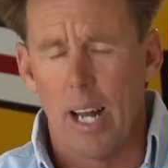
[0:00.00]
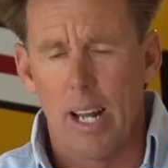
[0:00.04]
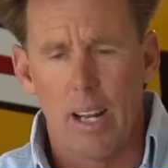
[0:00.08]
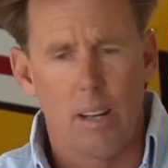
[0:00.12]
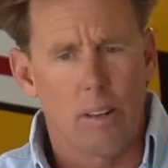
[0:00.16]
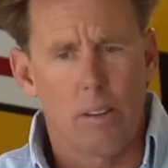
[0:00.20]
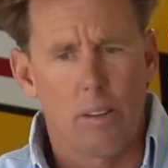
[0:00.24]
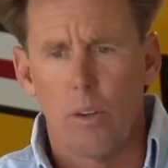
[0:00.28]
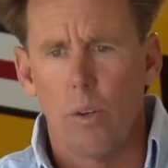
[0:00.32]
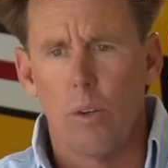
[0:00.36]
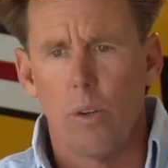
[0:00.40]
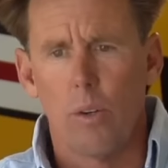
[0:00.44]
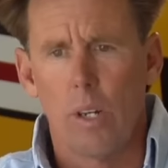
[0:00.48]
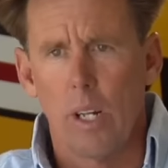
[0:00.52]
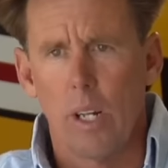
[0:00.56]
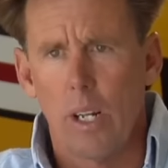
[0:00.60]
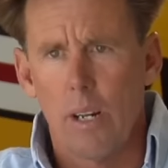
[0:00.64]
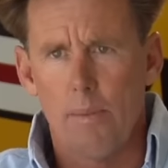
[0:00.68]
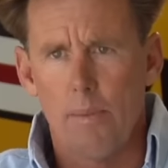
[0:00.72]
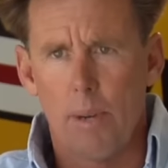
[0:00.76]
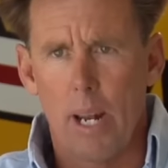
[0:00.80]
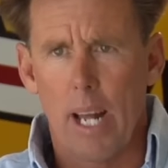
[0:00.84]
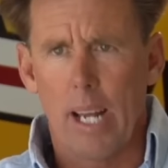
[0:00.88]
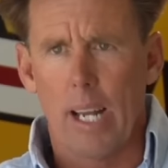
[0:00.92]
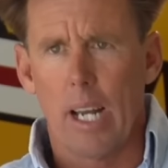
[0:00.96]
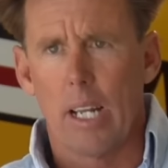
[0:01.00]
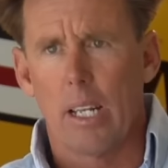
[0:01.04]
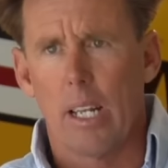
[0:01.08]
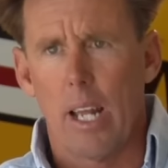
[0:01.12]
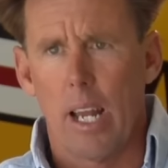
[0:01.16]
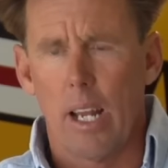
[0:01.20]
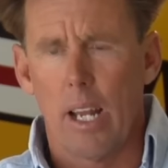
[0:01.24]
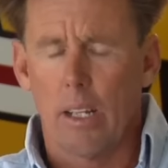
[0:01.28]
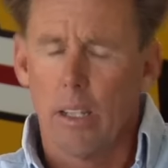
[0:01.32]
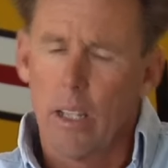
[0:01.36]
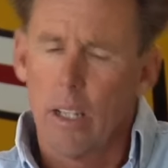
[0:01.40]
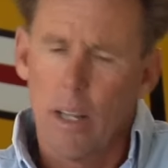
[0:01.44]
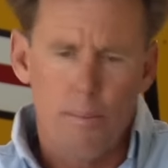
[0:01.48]
And I don't know who did it, but I got
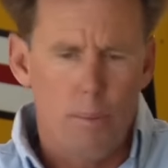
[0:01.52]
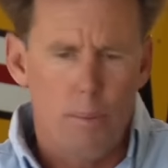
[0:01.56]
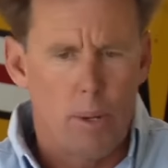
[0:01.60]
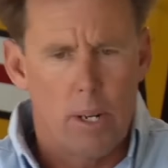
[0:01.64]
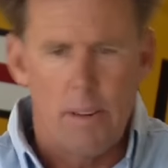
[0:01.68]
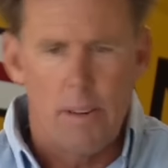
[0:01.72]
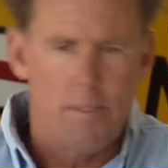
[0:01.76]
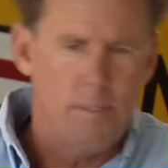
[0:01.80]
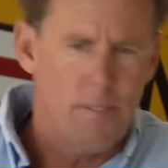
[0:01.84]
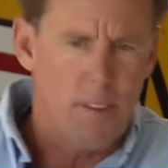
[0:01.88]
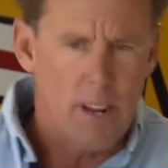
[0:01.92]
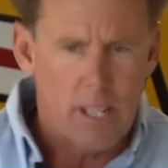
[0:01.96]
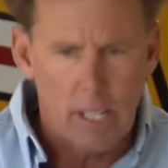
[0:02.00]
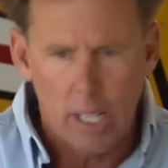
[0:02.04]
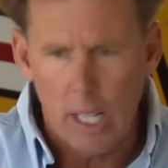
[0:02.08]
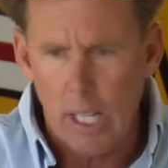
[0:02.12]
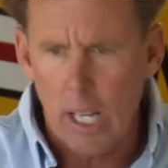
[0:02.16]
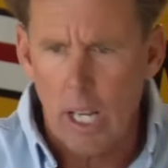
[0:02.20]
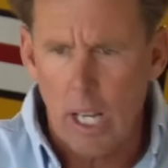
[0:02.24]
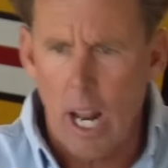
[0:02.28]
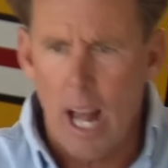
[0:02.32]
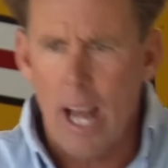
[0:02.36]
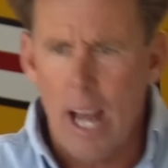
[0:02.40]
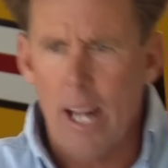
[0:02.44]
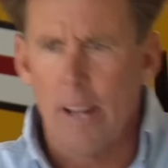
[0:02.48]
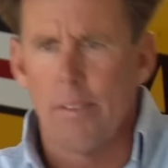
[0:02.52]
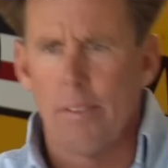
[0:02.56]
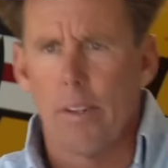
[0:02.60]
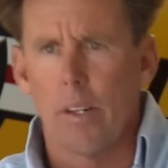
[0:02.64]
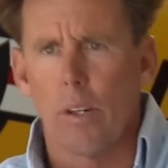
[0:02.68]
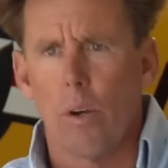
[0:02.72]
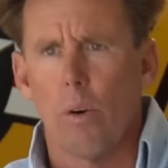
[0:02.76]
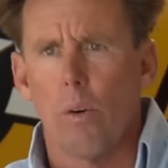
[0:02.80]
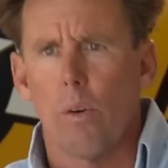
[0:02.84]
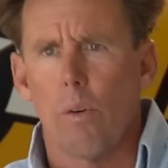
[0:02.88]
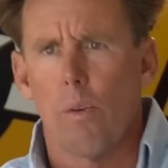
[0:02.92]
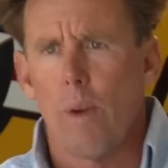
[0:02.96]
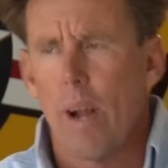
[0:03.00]
tangled up in it and finally get out of it
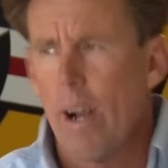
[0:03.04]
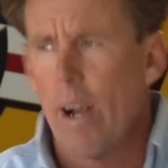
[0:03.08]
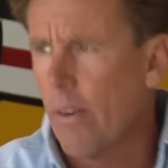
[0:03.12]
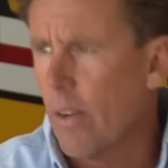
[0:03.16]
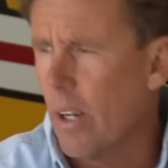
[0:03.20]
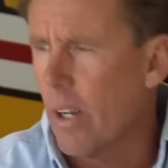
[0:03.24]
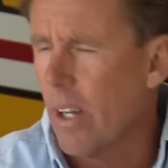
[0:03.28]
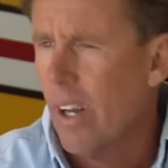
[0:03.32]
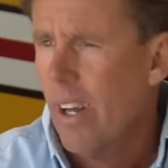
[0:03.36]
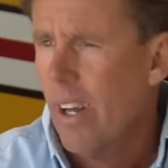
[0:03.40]
and go around